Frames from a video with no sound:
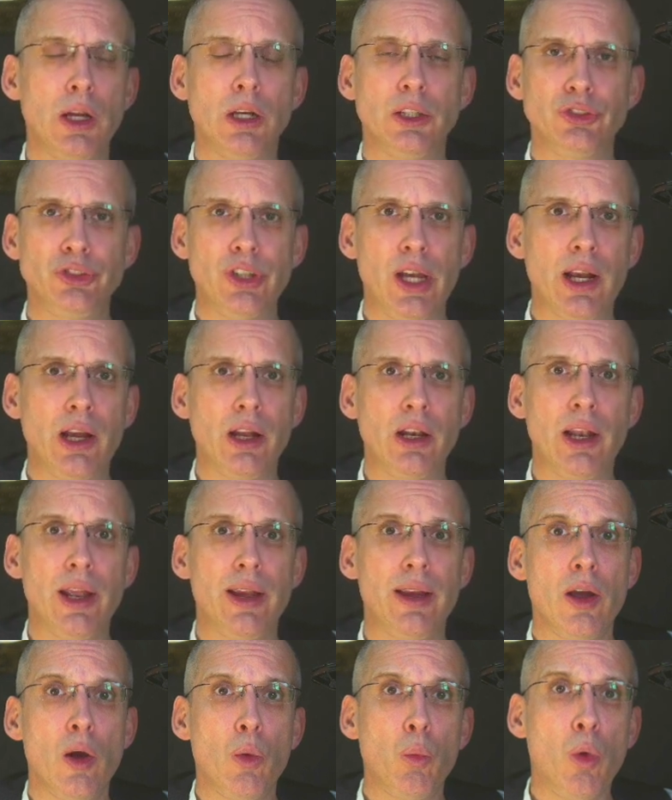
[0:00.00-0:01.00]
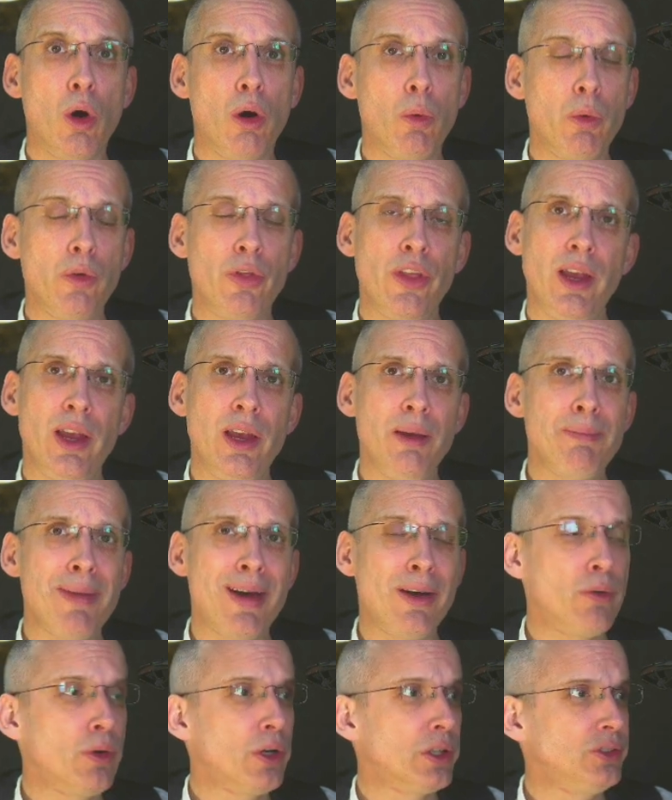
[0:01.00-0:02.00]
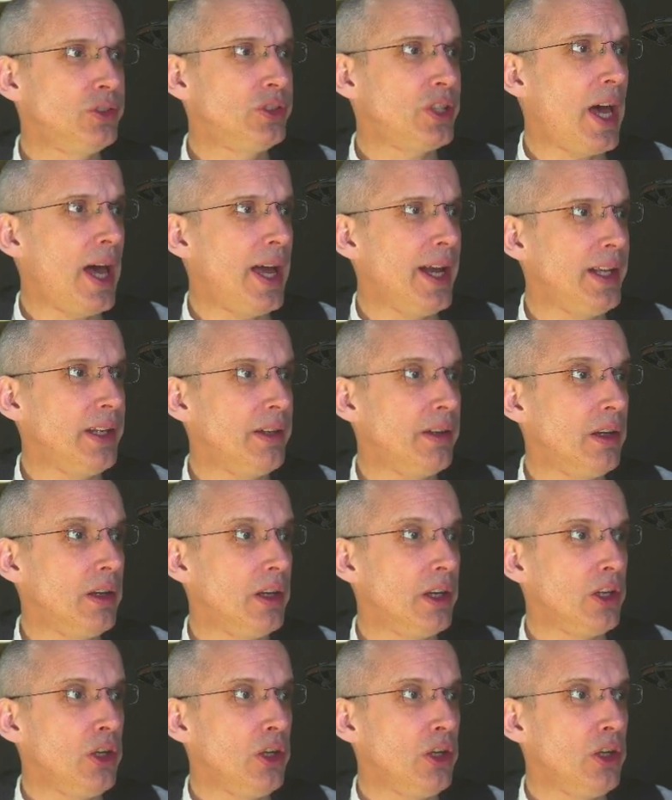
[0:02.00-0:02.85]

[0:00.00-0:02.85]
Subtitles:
Secondly, what will the email contain?